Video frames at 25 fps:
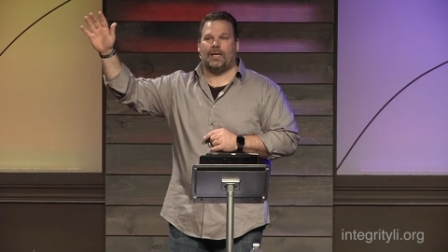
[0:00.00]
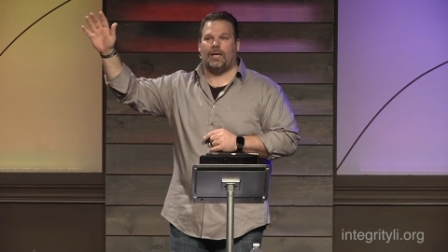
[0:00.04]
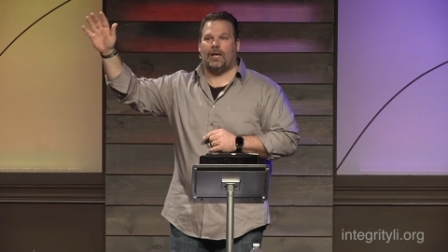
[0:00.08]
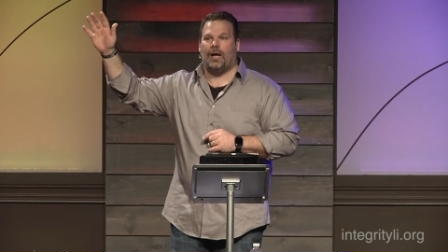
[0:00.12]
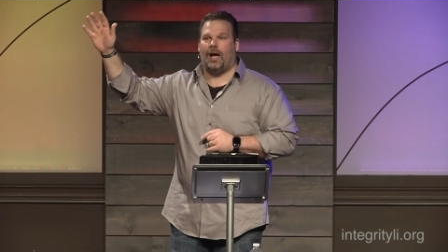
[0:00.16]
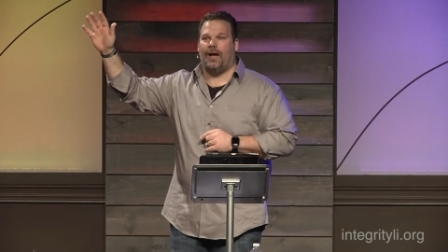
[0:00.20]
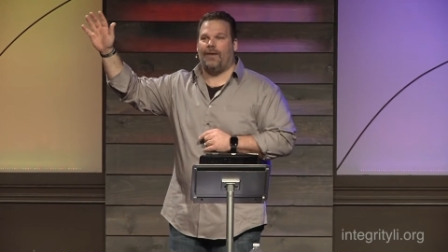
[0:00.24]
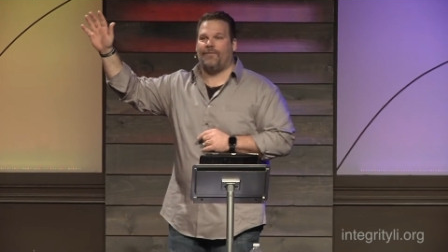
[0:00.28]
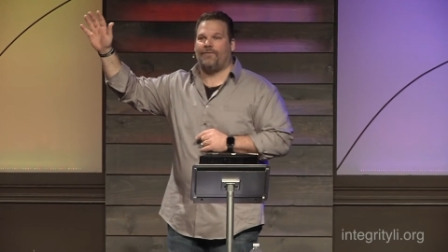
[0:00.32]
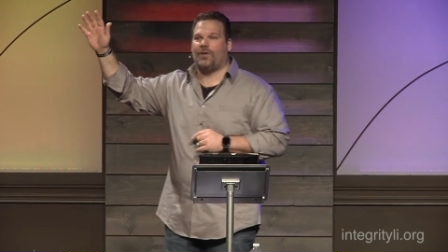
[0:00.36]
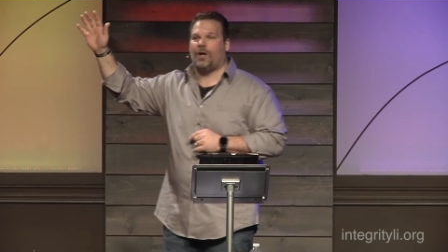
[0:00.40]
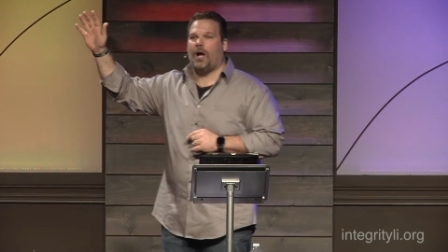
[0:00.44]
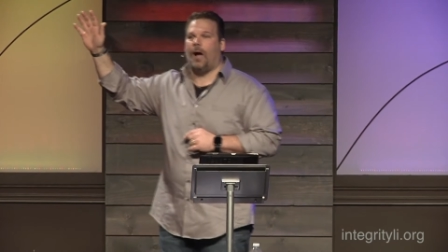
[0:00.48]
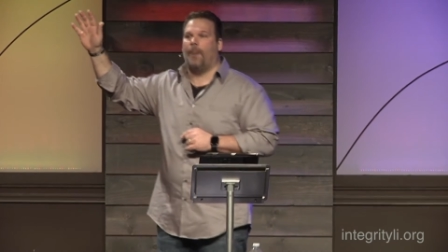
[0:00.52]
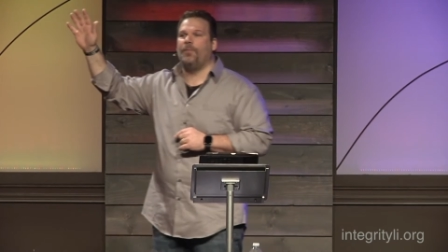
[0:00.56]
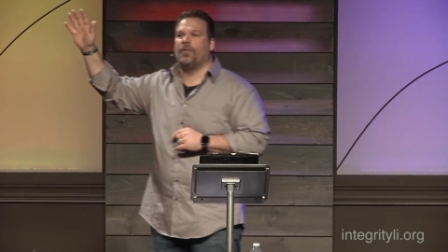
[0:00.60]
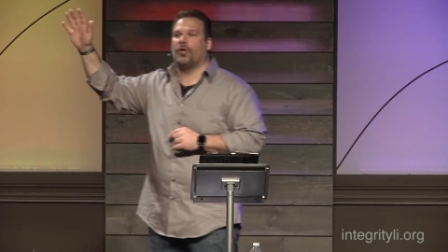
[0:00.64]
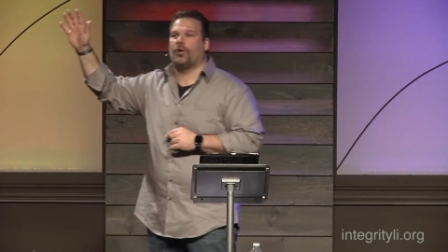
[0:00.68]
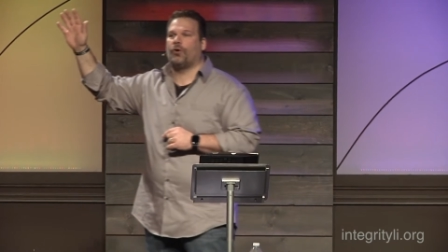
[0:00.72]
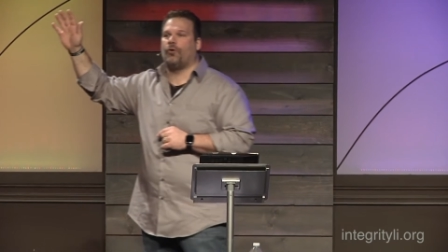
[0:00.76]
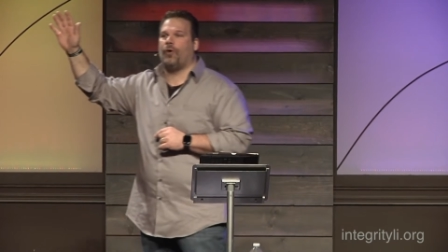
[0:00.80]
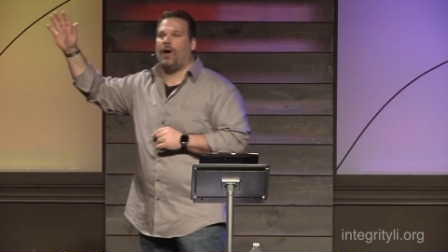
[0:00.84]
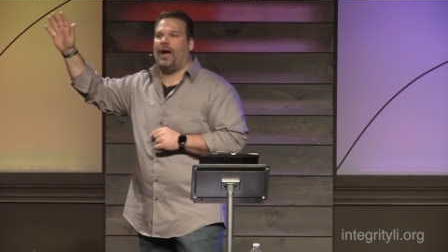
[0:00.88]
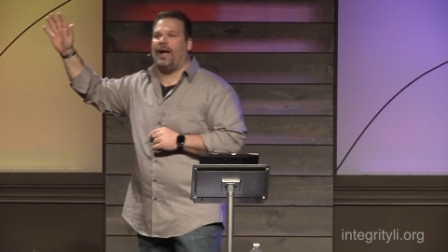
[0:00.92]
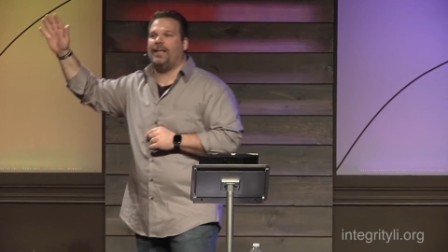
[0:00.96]
have come
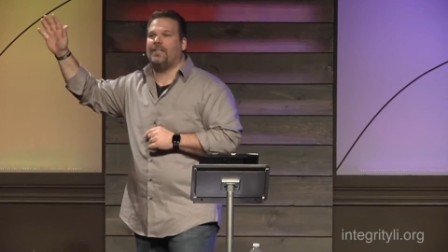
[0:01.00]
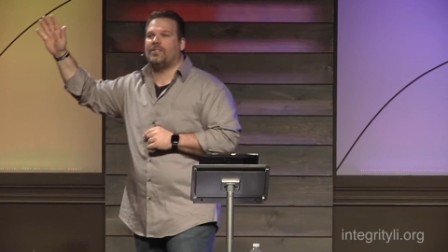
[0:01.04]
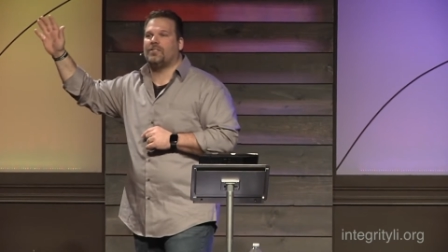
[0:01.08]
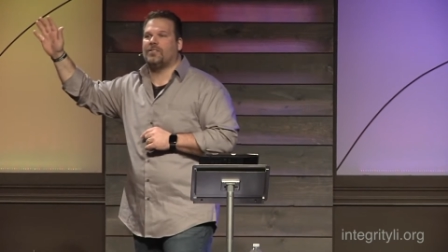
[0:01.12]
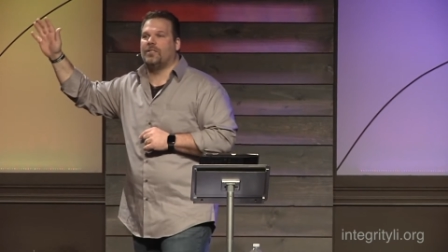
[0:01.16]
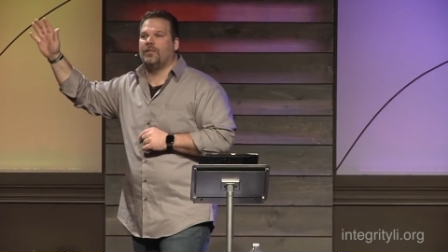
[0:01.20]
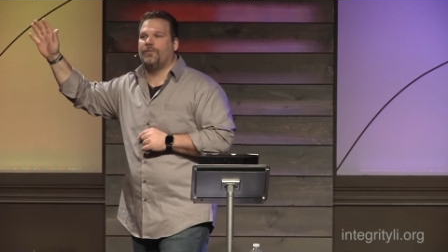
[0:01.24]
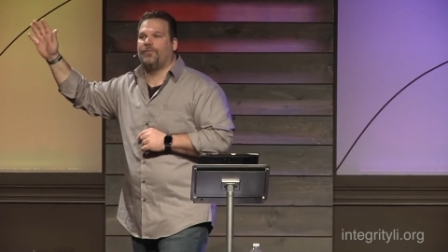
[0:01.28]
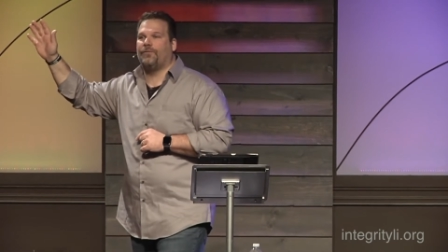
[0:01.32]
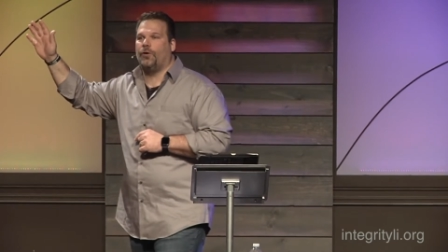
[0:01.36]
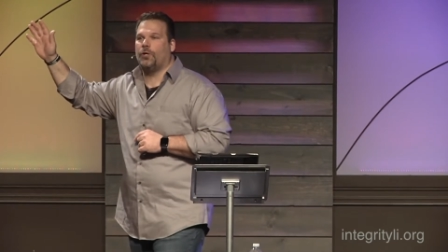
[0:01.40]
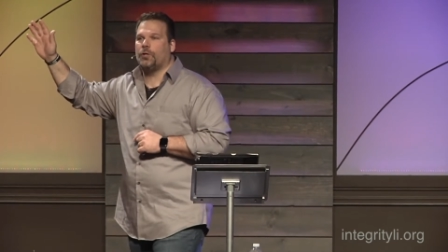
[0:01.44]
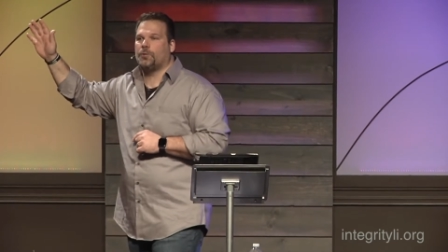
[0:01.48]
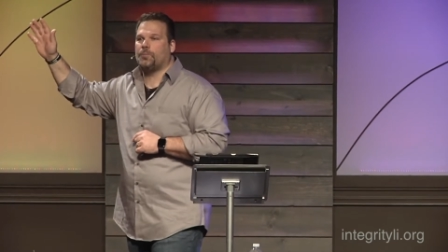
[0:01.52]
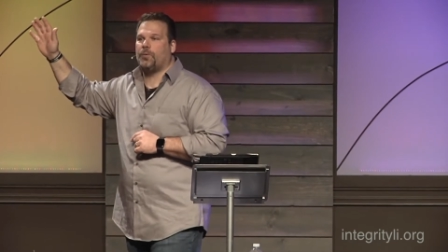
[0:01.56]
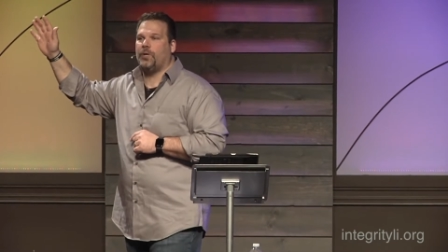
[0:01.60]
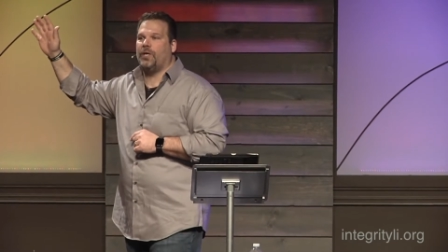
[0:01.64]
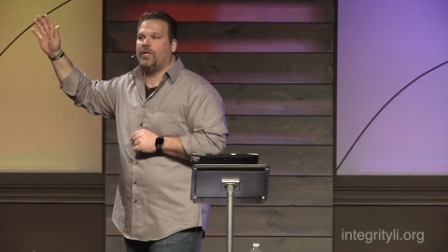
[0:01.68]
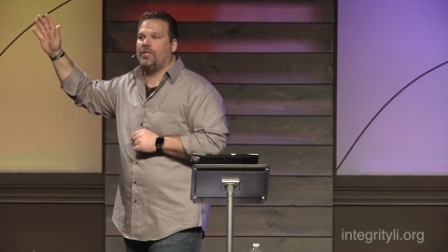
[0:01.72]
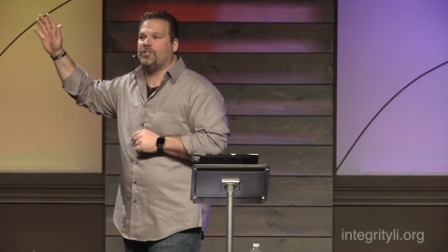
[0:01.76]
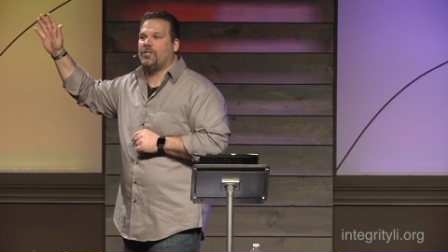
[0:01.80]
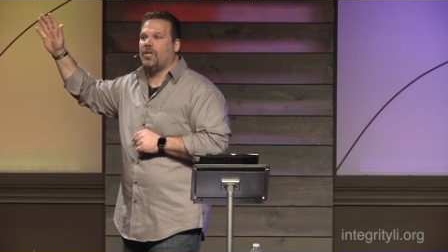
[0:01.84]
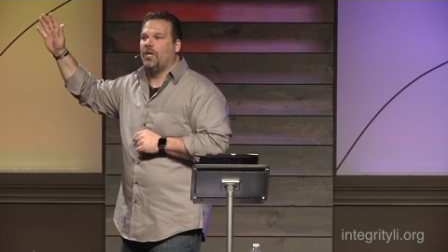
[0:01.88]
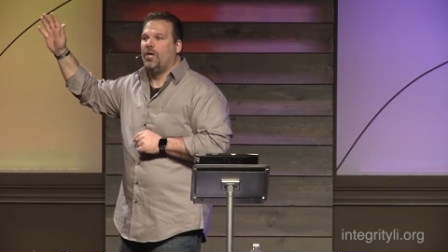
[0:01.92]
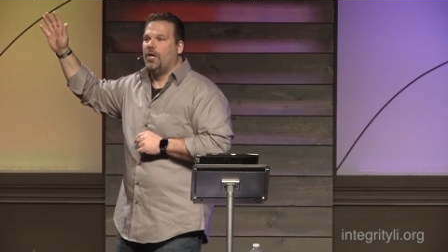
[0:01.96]
to Christ in the first
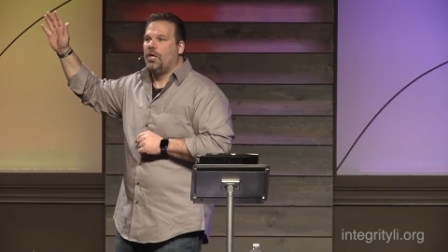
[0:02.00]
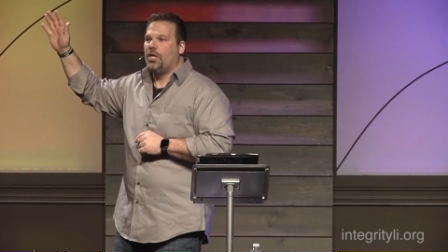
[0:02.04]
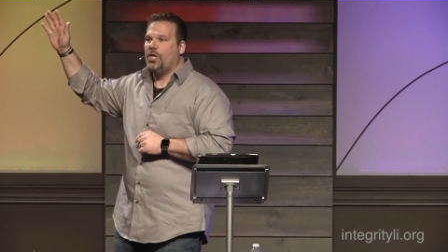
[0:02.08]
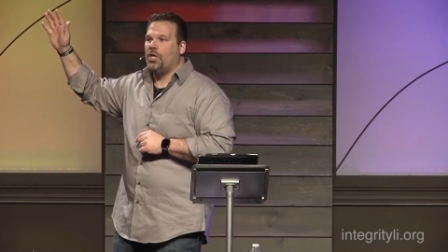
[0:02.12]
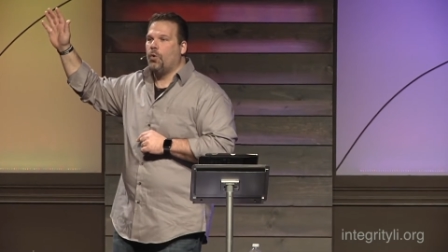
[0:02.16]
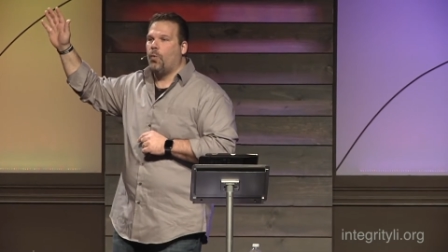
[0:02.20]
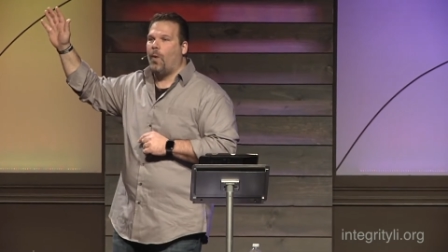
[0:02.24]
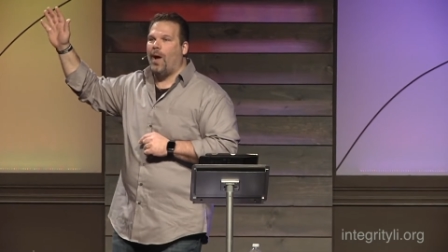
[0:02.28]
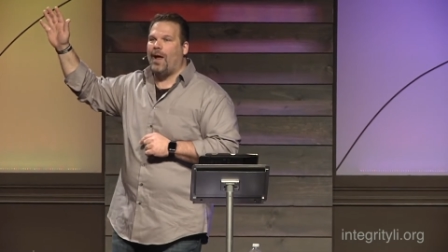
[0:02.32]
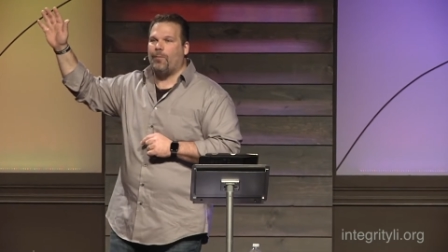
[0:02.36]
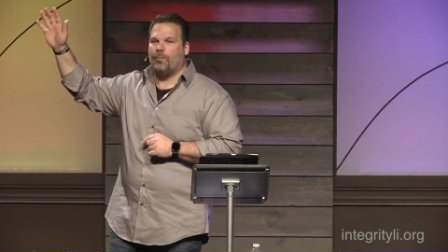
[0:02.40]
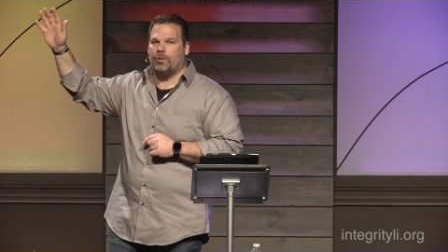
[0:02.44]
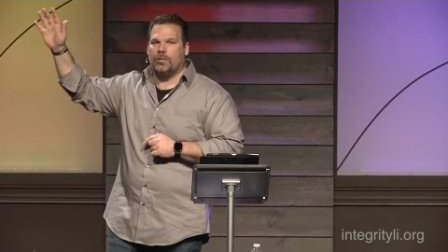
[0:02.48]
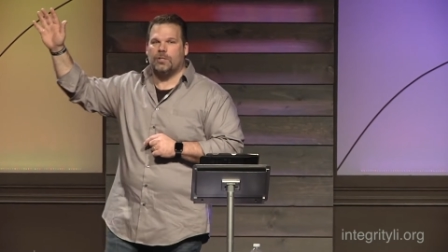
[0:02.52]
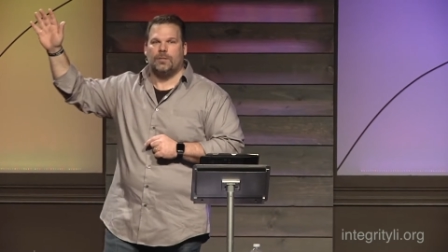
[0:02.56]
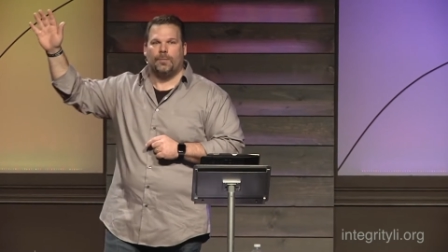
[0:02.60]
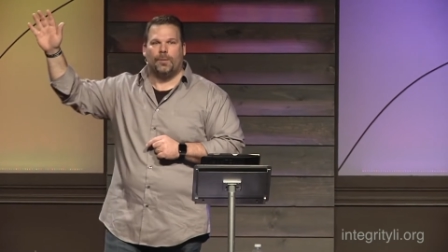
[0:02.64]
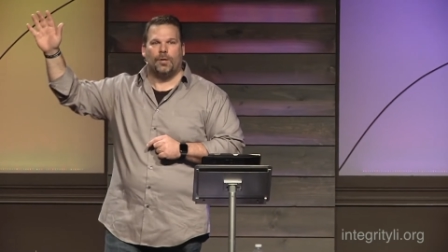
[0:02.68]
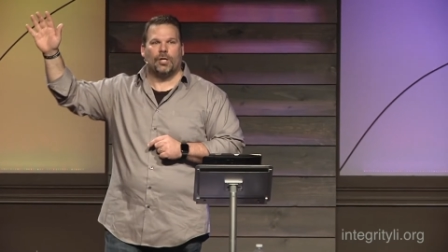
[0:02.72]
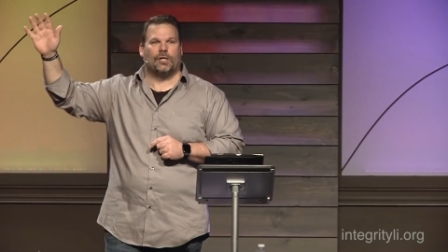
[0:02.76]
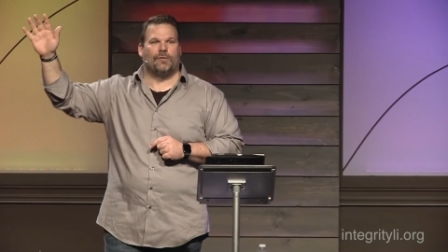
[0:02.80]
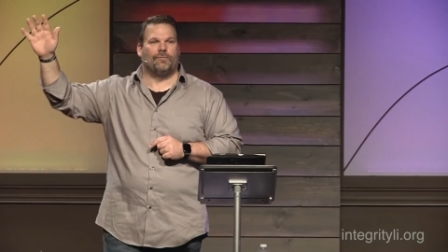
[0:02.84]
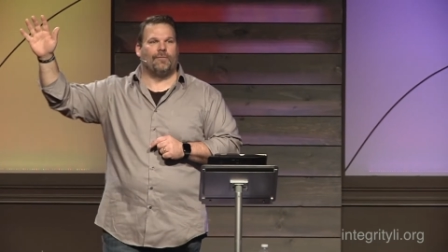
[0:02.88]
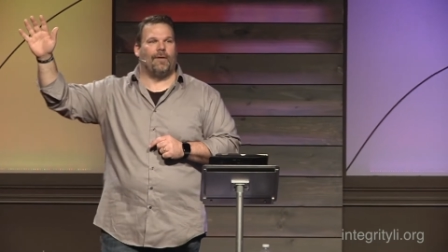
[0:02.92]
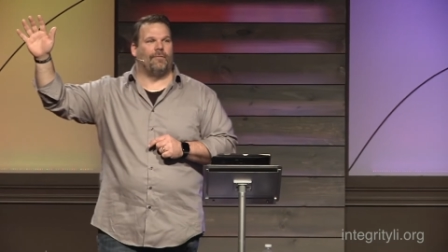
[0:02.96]
place you went was the
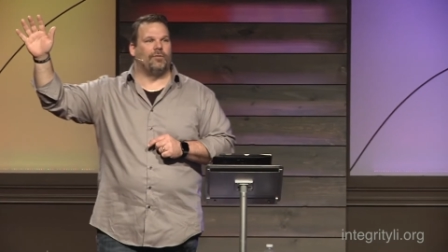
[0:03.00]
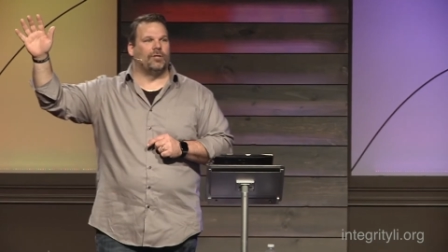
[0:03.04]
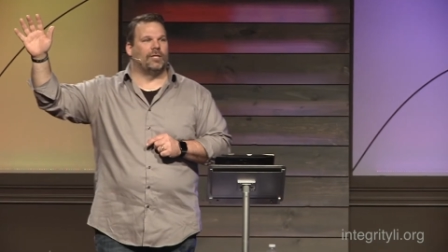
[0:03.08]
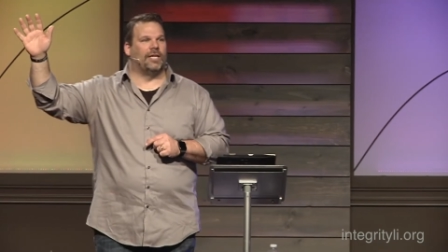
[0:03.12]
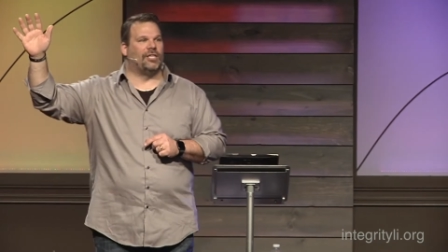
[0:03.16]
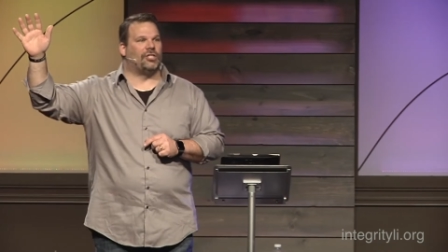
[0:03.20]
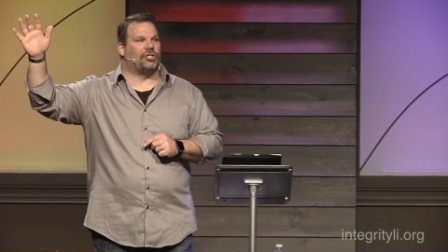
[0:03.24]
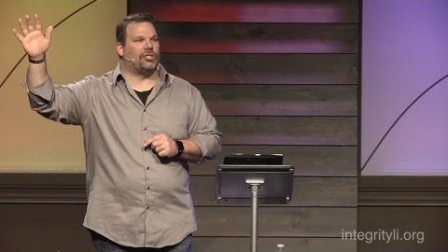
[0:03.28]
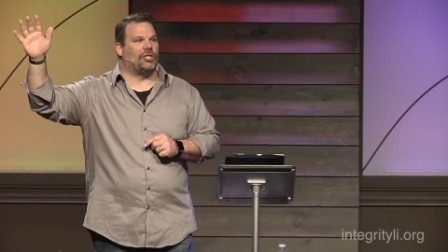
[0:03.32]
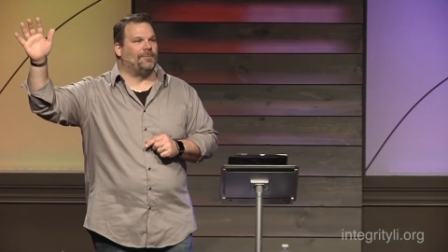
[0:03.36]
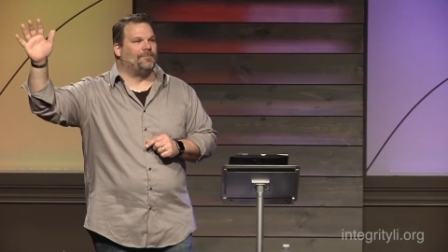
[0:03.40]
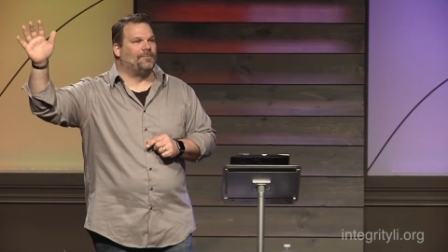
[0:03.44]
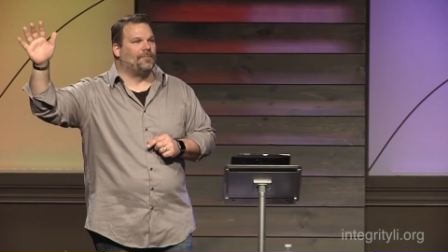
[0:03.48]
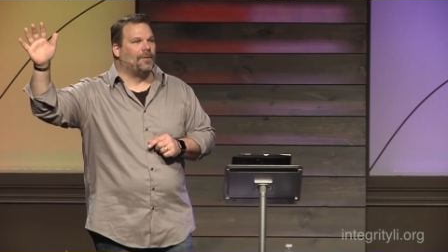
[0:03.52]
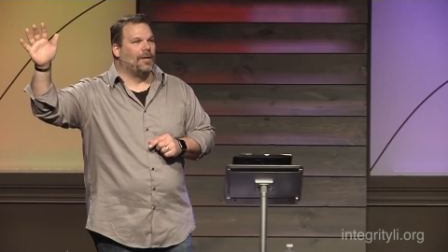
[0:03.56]
book of Revelation.